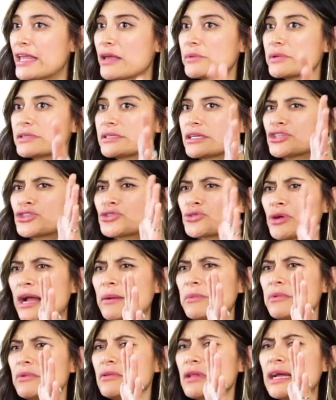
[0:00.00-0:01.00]
it was a
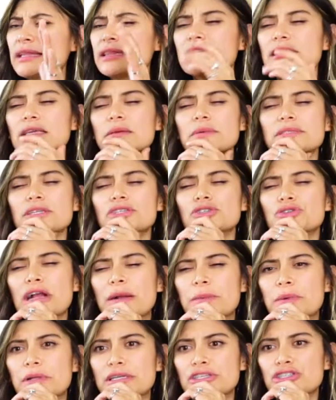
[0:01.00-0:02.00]
travel. I think it was a
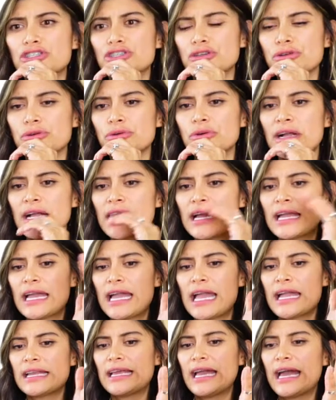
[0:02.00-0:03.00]
travel issue,
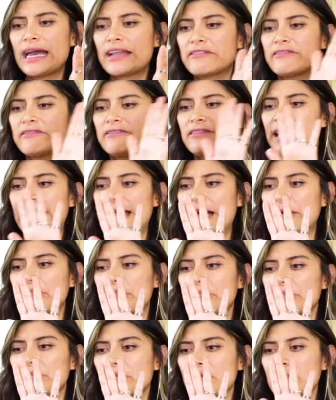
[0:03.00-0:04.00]
and it had a flap,
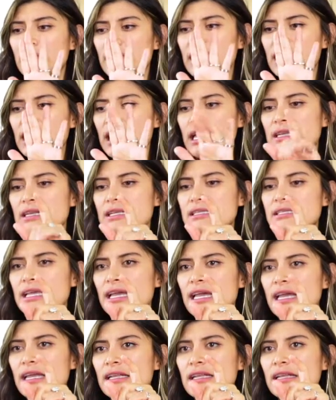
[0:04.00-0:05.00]
and it
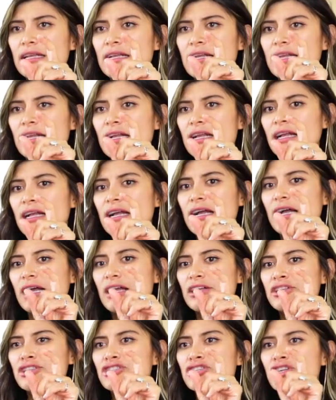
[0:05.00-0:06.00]
said
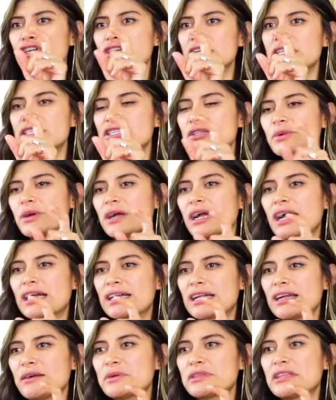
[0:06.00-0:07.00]
"Journey to
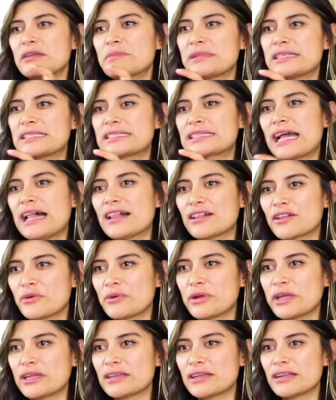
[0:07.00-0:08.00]
Oaxaca with a Mezcal
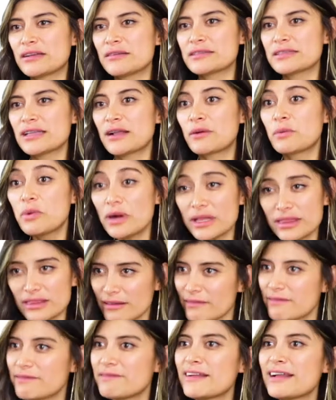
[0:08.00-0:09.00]
Queen," and I was like, "What
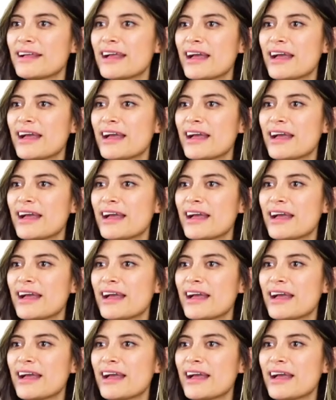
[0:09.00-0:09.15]
the?"